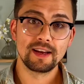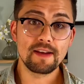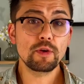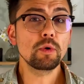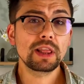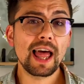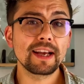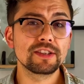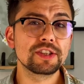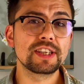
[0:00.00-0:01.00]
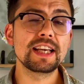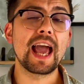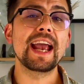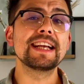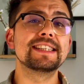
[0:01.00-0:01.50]
If you would like to see
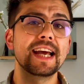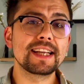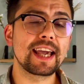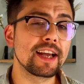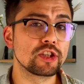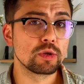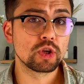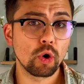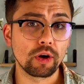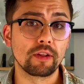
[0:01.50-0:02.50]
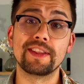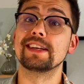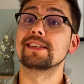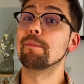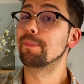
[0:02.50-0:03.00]
a dedicated tutorial on this,
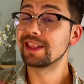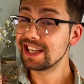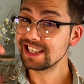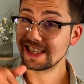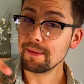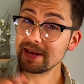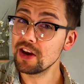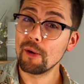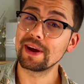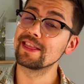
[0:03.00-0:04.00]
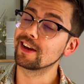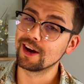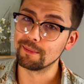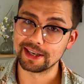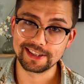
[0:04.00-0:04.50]
then please let me know in the
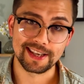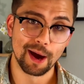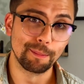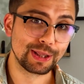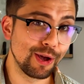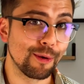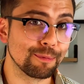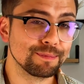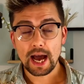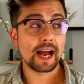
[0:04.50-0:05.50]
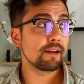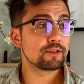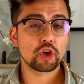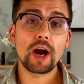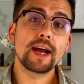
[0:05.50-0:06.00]
comments down below. I have
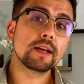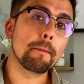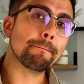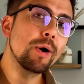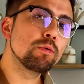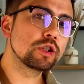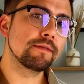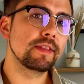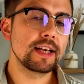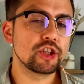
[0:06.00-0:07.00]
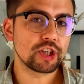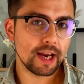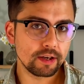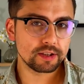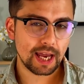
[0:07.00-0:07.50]
tried most of these
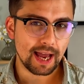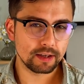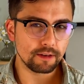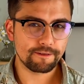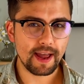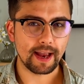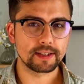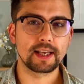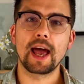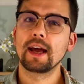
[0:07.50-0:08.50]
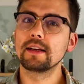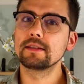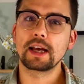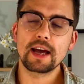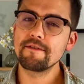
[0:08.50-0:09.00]
shaders and effects and
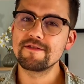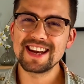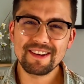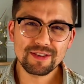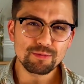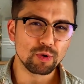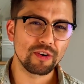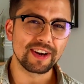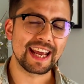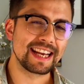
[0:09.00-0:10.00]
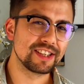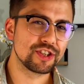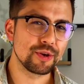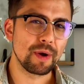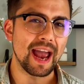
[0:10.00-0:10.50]
have never run
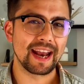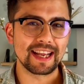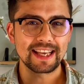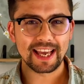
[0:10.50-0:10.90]
into any